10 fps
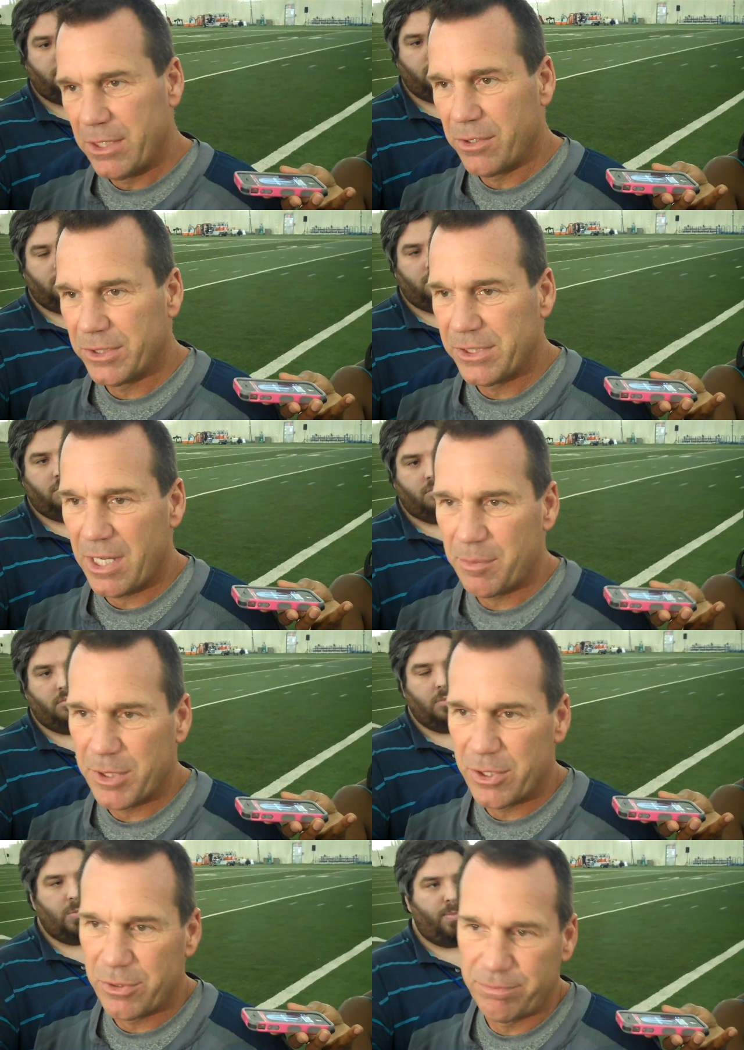Speaker 1: you know, it's time to
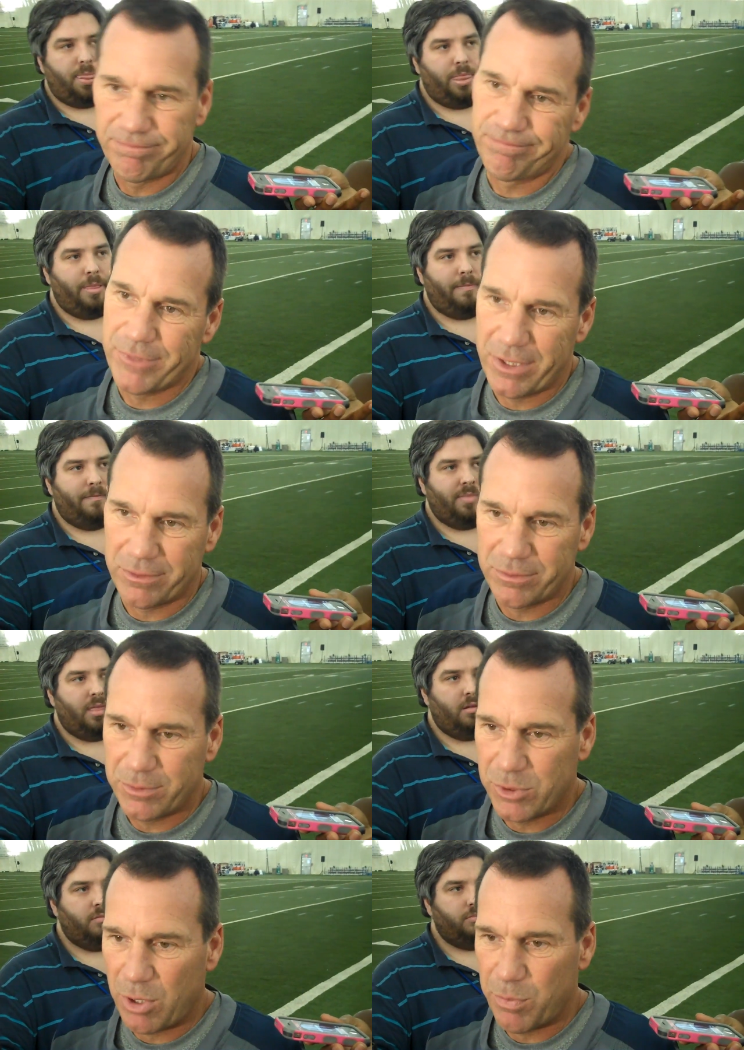go, you know,
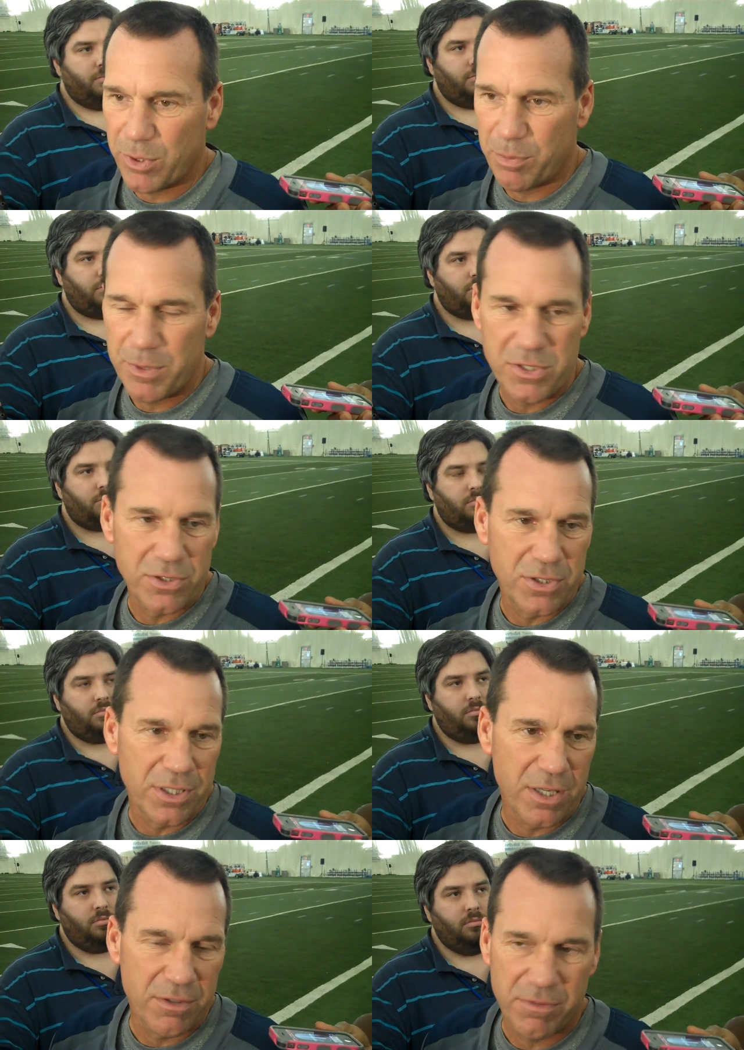start putting the pieces
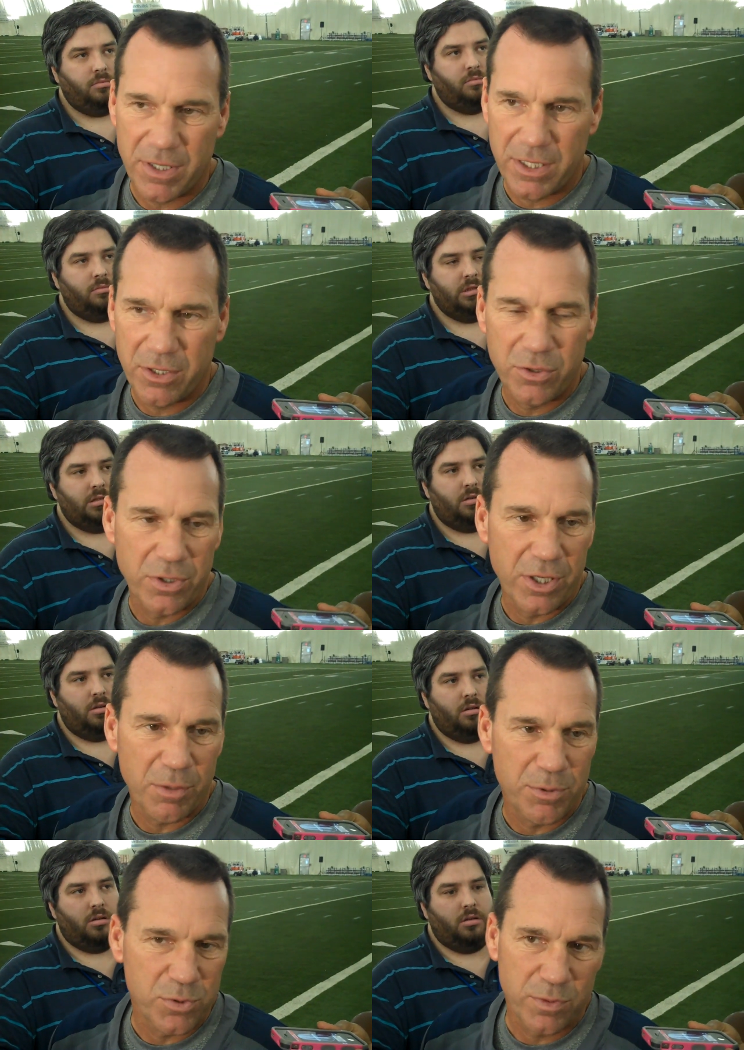together and find out who can
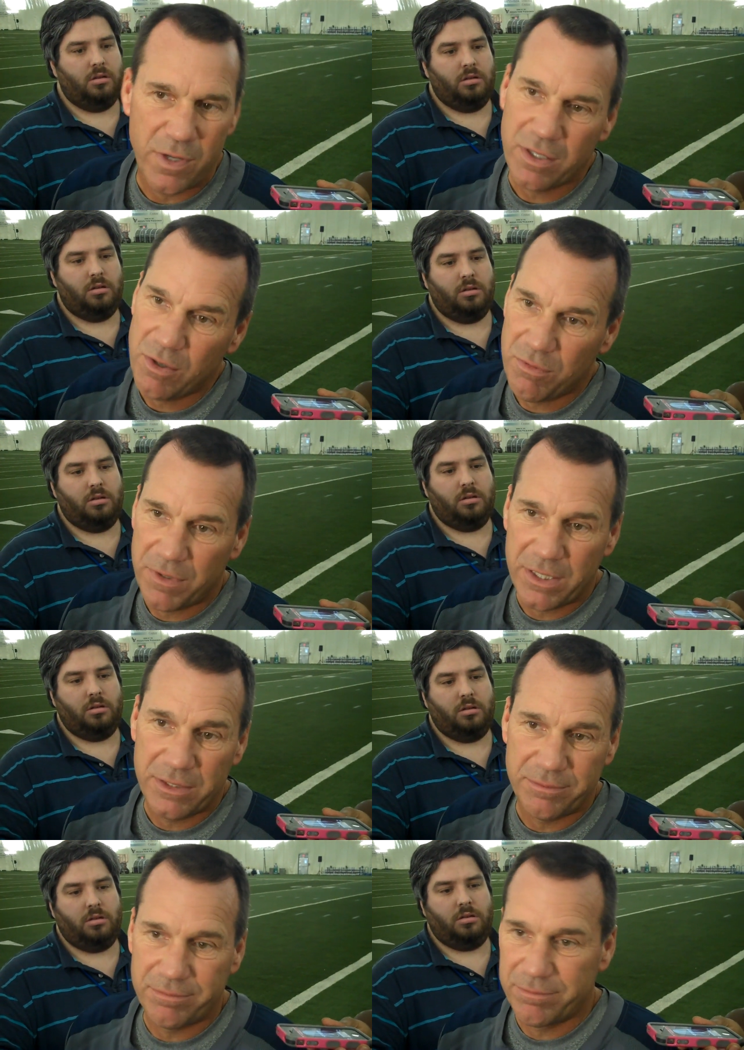help us. We've got to go
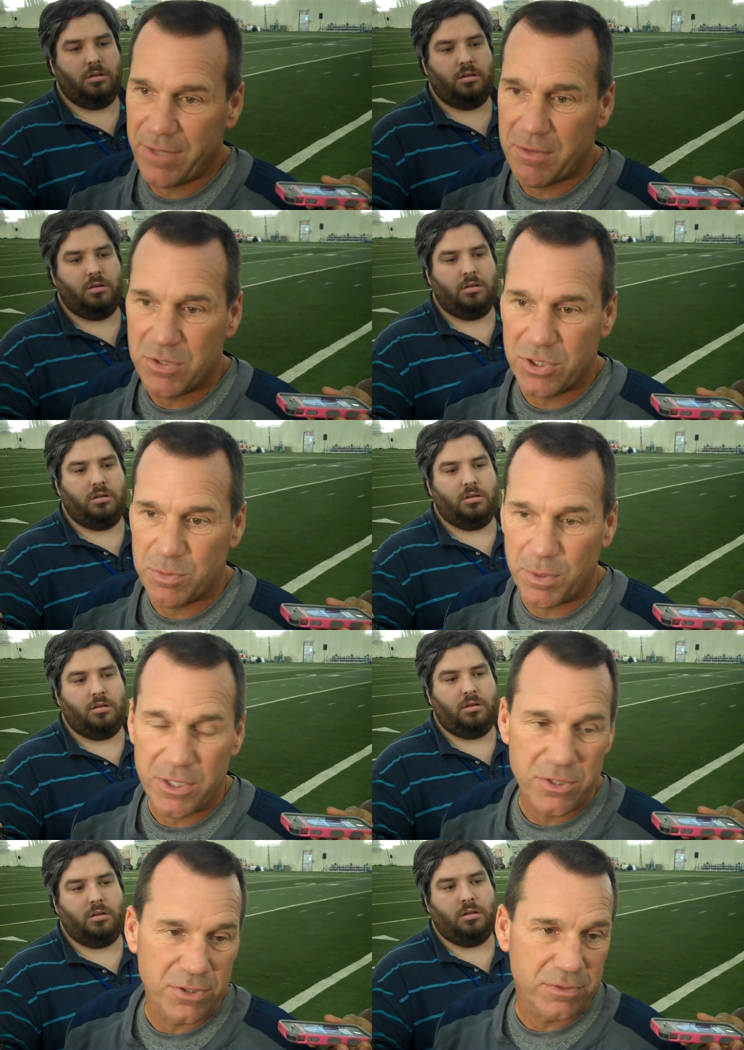find five or six
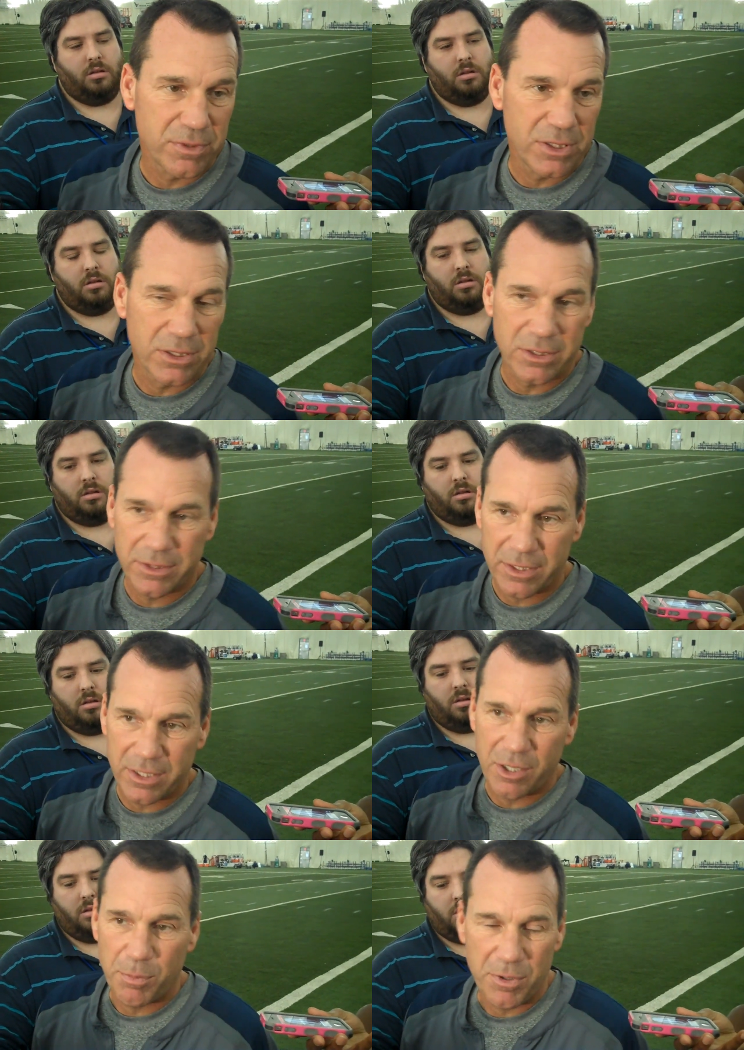players uh, that
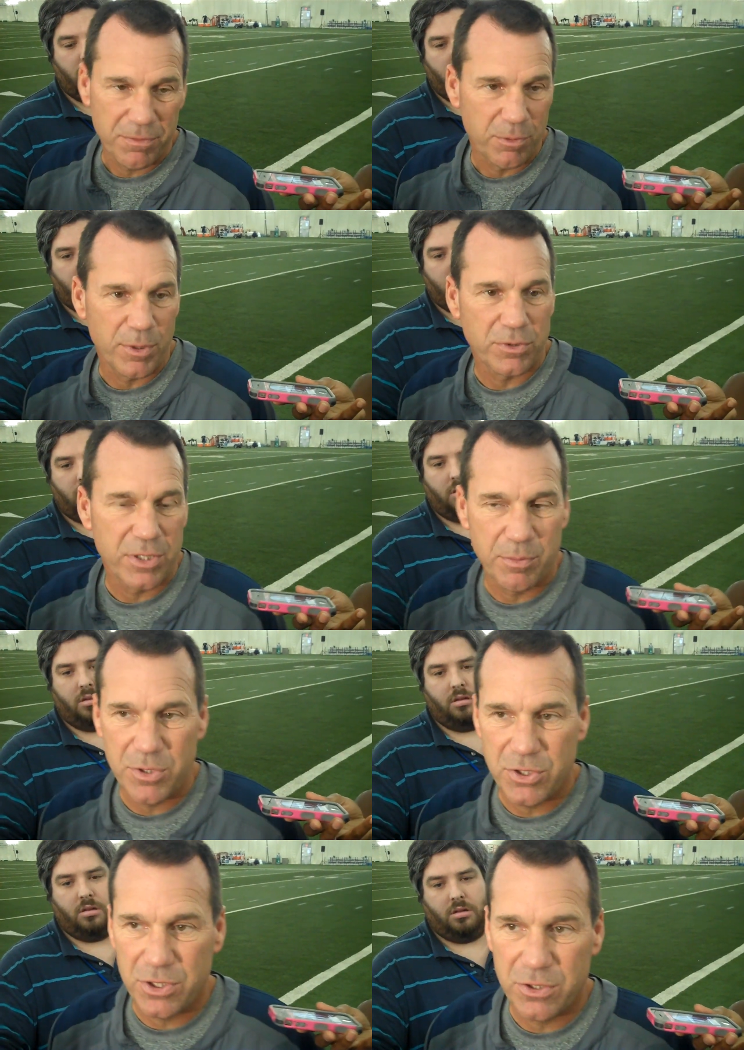can help our football team
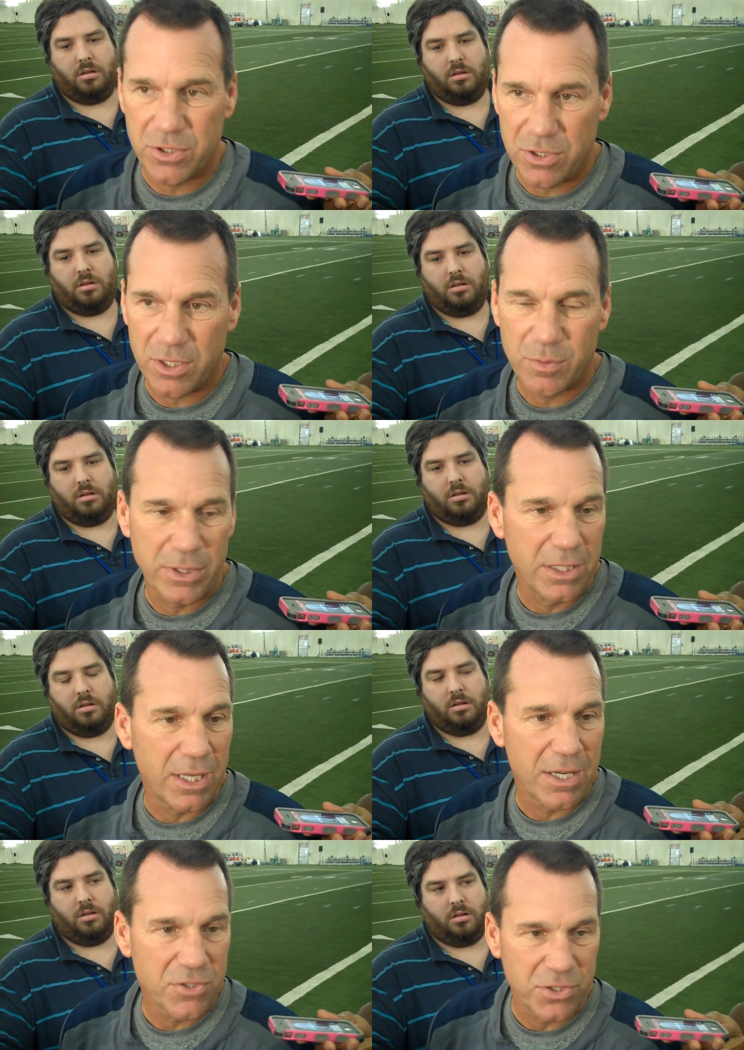this year, just like we did
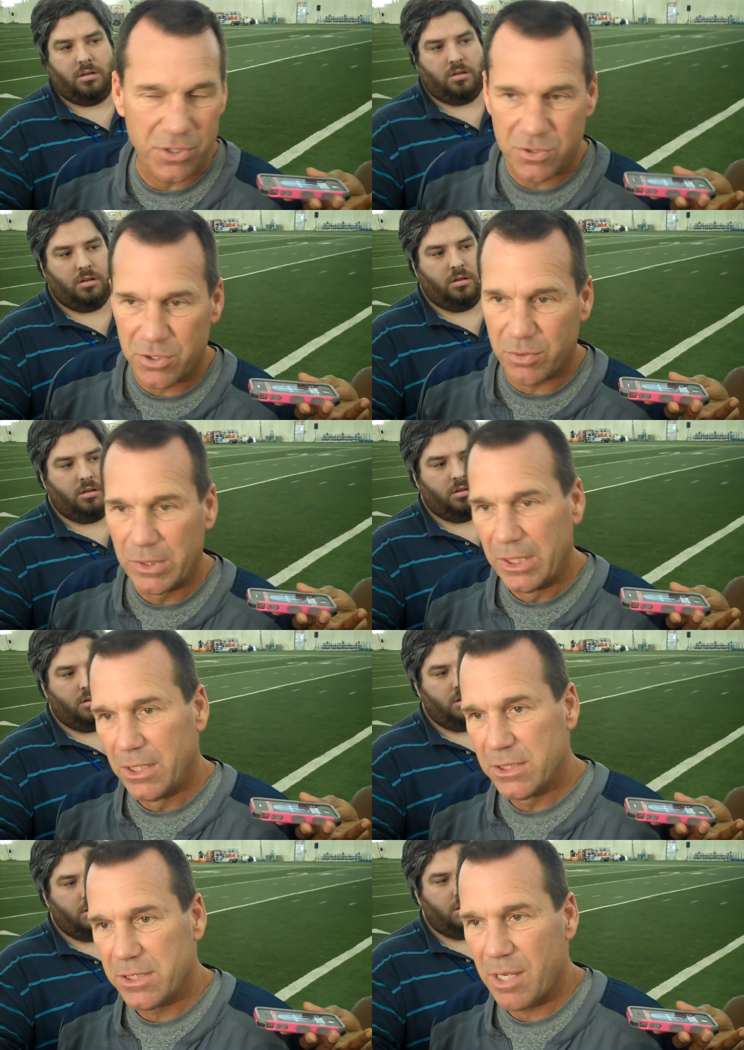last year. So
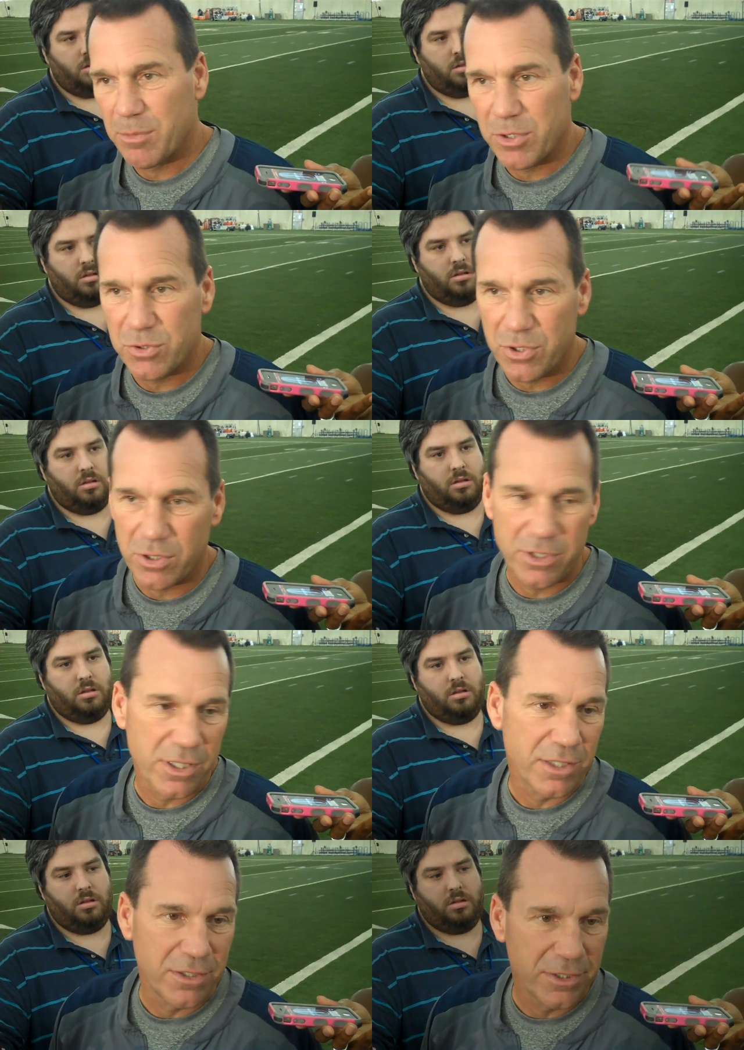it's time to go start getting
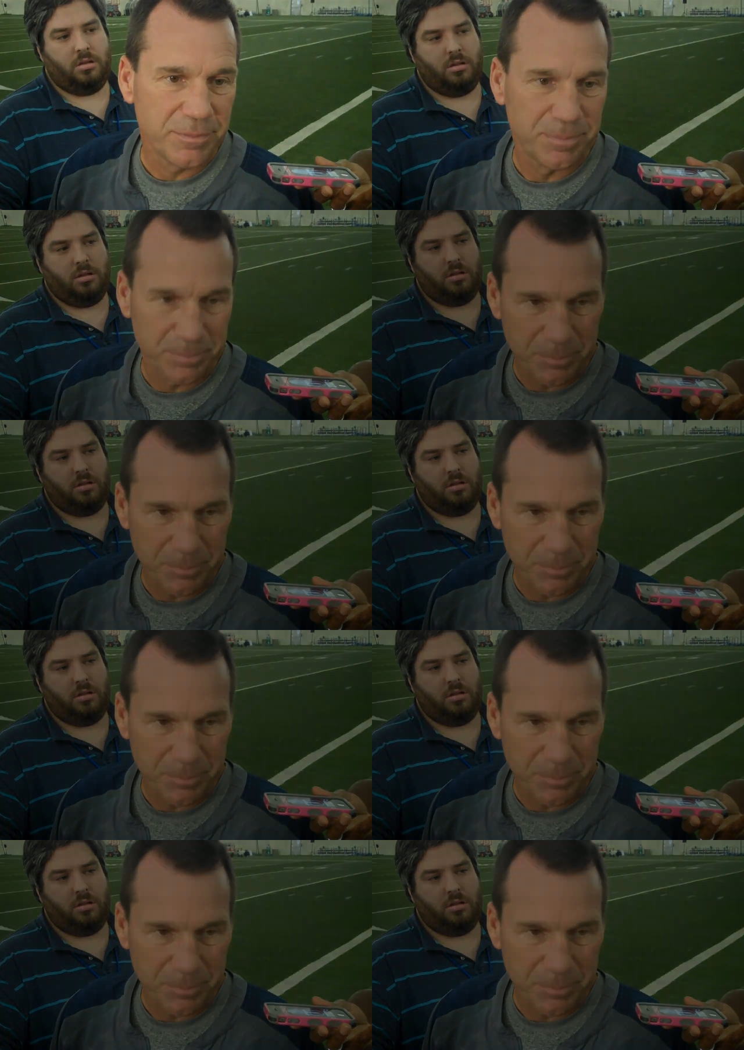that done.